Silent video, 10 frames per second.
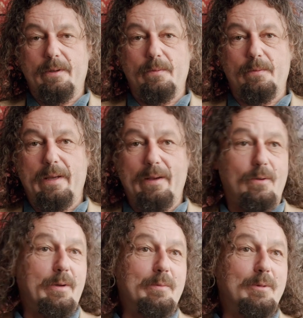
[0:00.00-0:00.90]
know, how
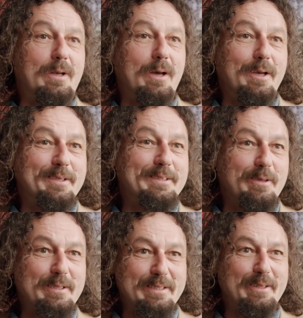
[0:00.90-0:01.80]
long it would last.
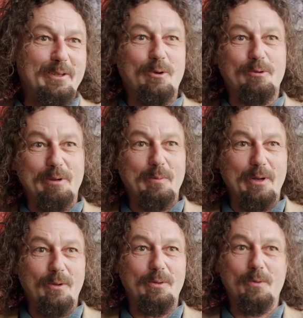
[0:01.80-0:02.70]
So as the longer it
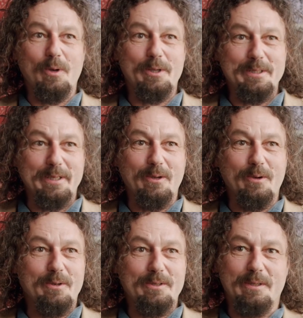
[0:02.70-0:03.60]
went on, the worse it
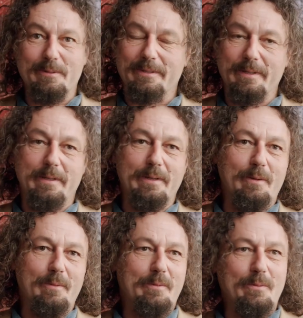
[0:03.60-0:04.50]
got, because then I was like, you
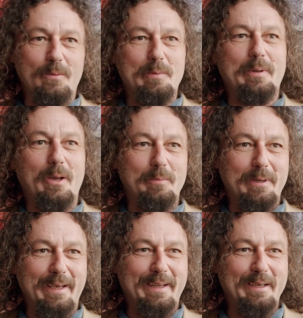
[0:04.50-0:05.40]
know, I thought we'd be
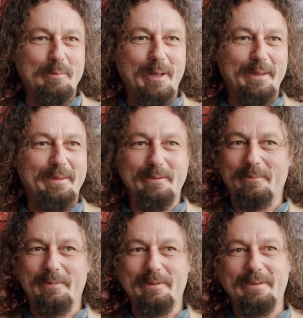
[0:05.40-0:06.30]
open again in a month,
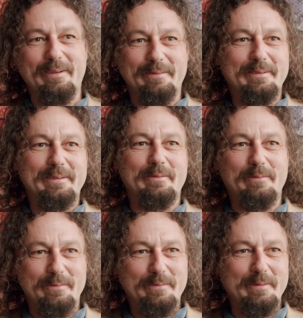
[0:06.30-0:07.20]
and would, you know,
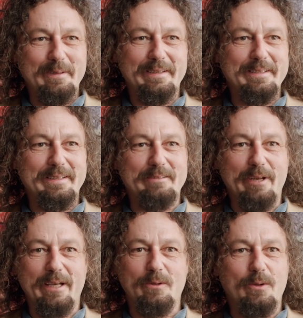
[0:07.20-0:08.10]
sort of just
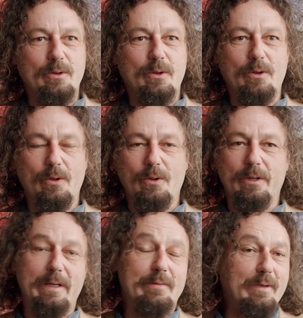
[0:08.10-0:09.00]
dragged on and on and on.
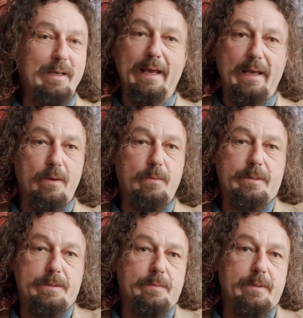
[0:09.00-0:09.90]
And even now,
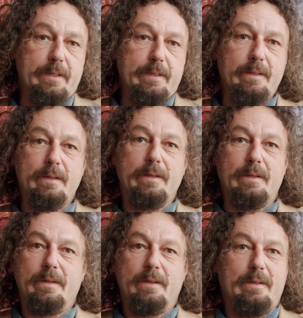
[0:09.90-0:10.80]
we're
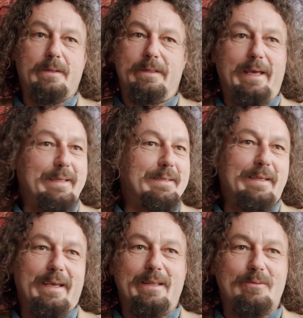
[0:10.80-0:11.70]
day to
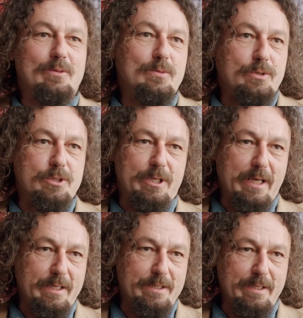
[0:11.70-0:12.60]
day, the rules are
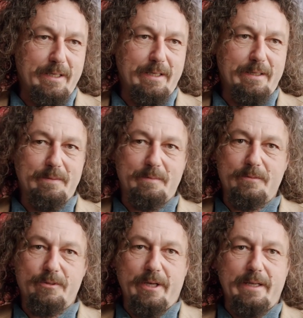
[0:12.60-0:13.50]
changing,
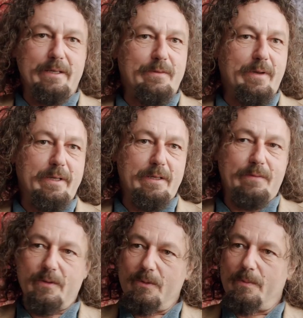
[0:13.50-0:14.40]
trading is very
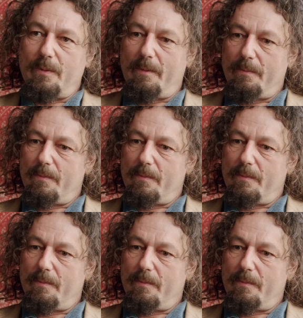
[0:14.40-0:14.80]
difficult, but